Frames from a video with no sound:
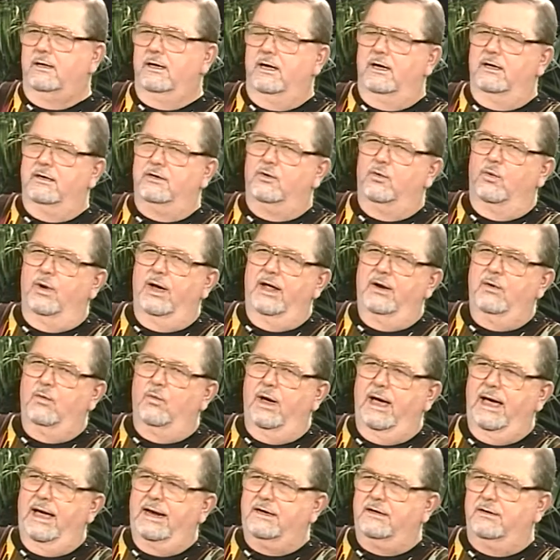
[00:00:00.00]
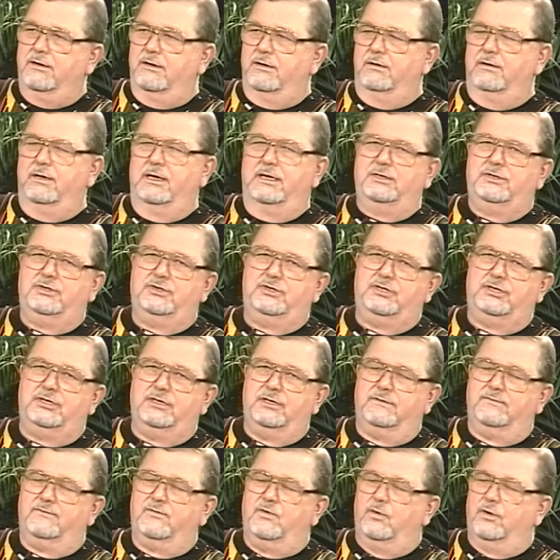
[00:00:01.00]
DeJuan Wagner is,
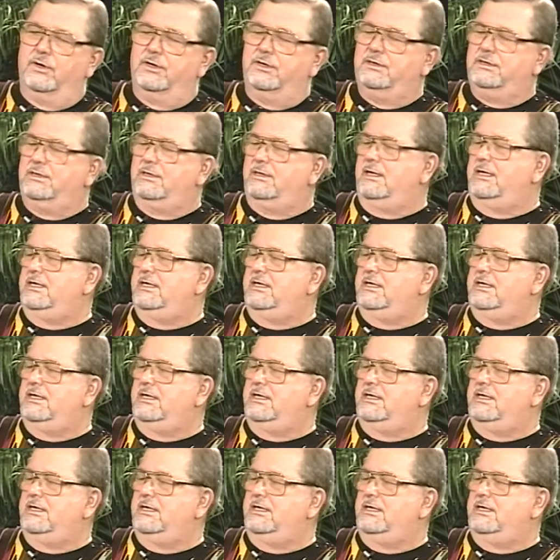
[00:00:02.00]
of course,